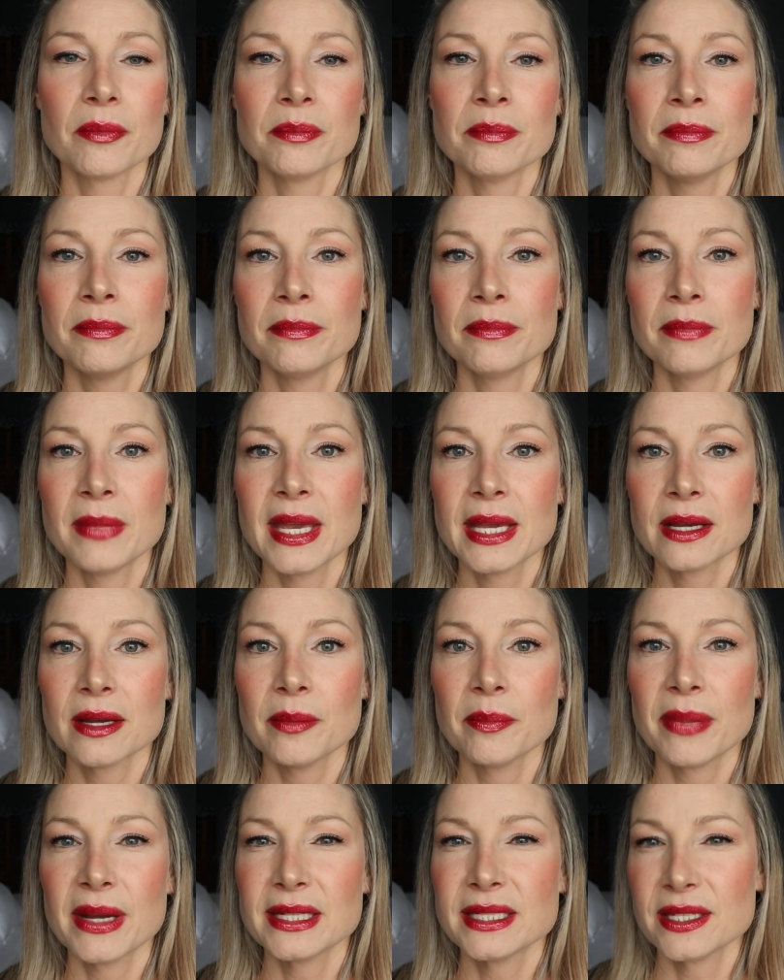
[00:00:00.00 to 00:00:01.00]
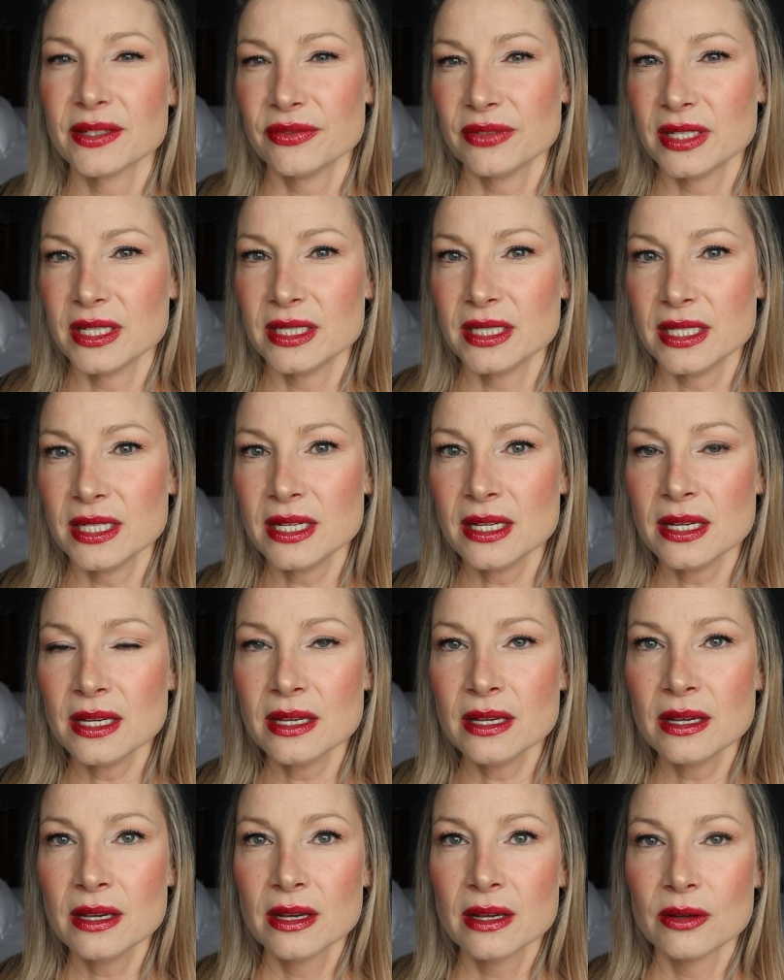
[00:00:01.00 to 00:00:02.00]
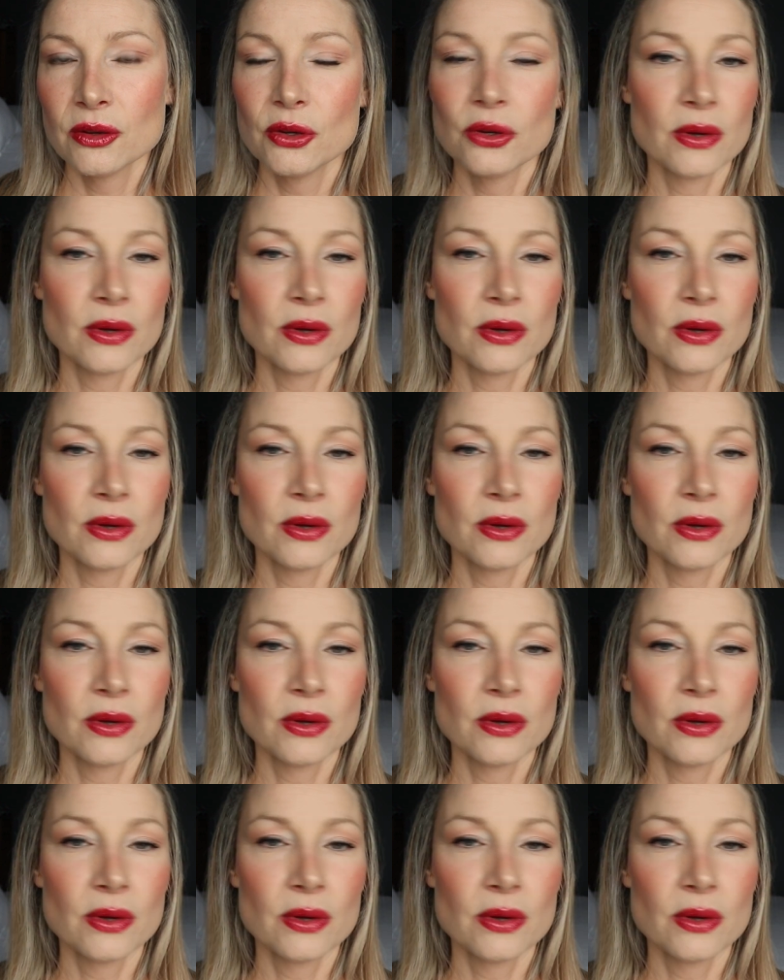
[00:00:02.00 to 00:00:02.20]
Makeup by Tiffany D,